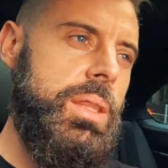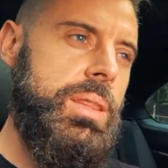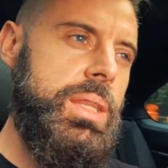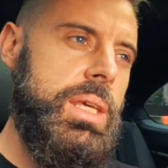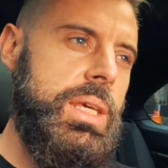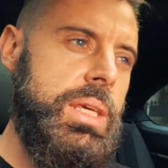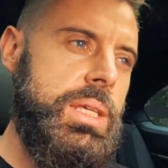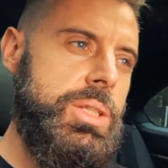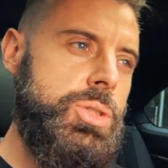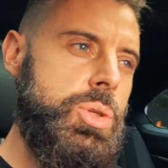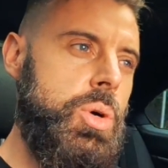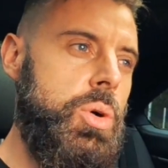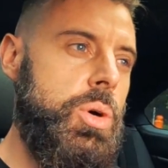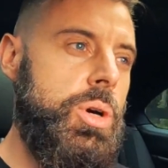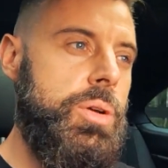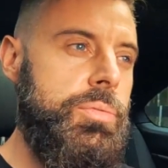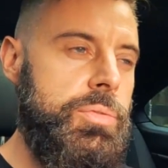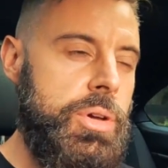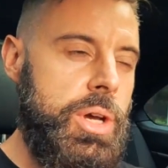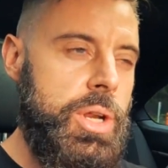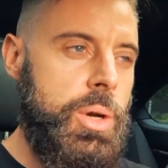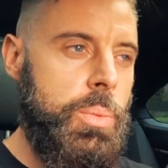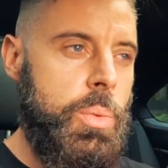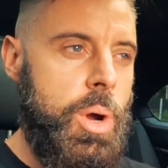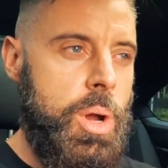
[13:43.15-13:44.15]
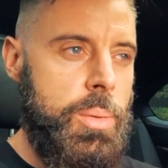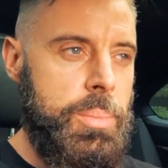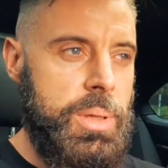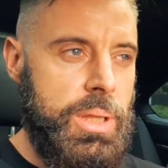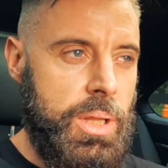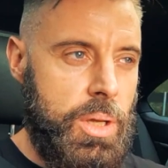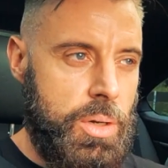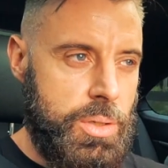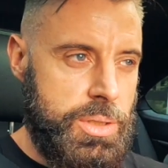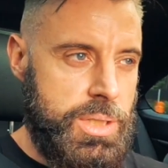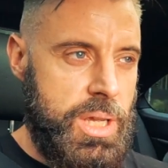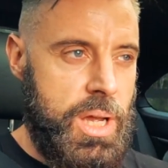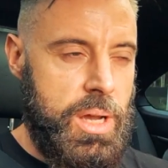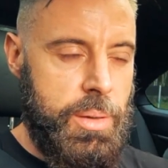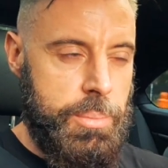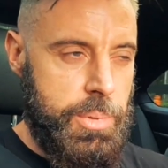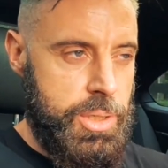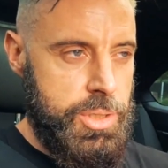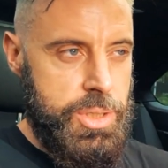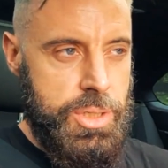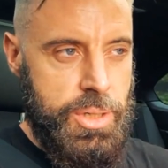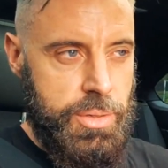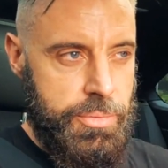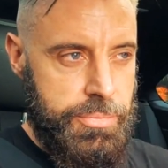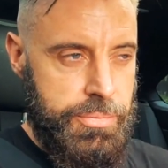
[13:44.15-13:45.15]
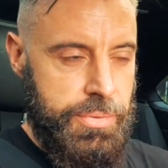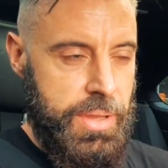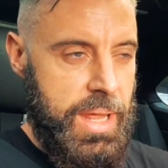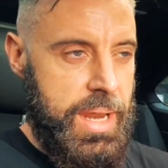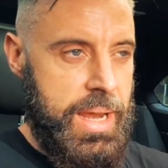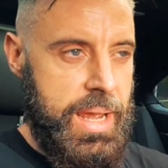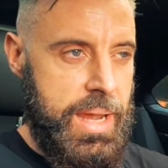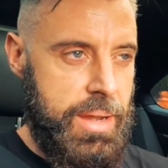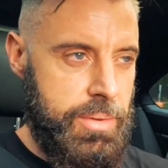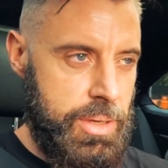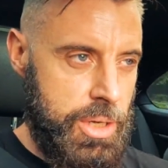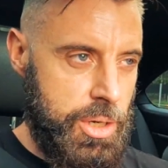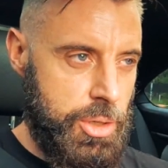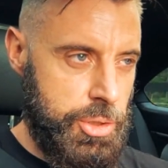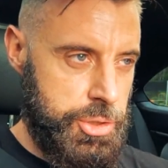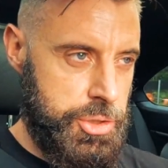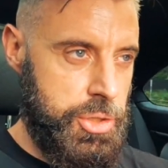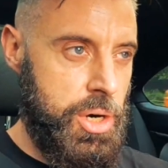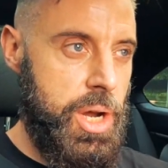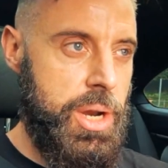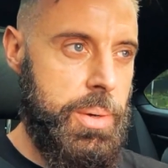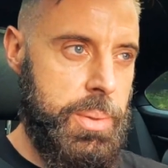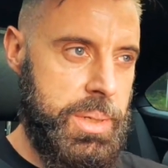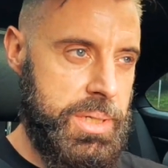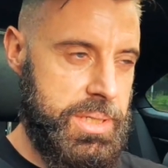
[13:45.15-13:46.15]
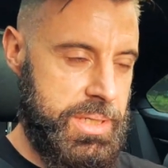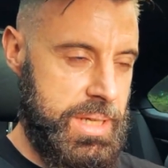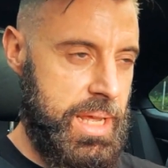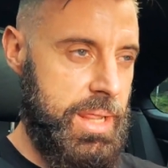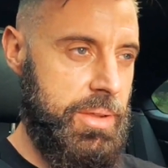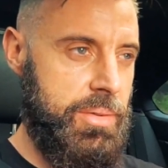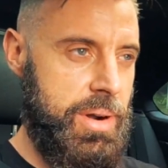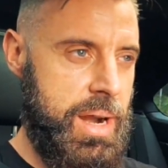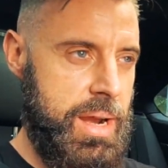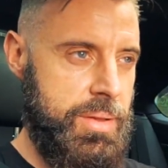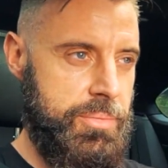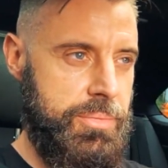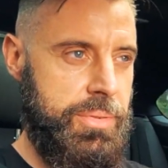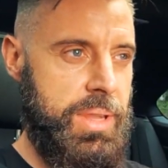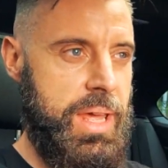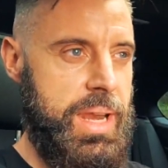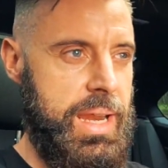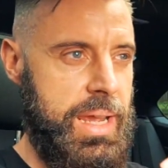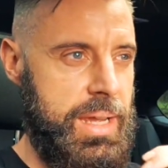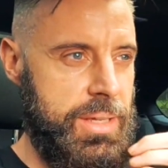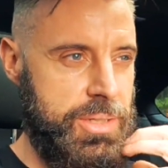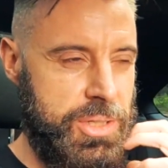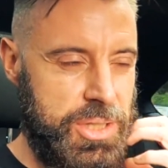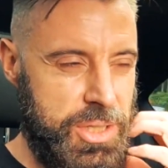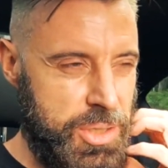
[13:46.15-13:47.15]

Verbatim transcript: the torque converter won't be locked up because you're not flat out, you're not trying to accelerate flat out.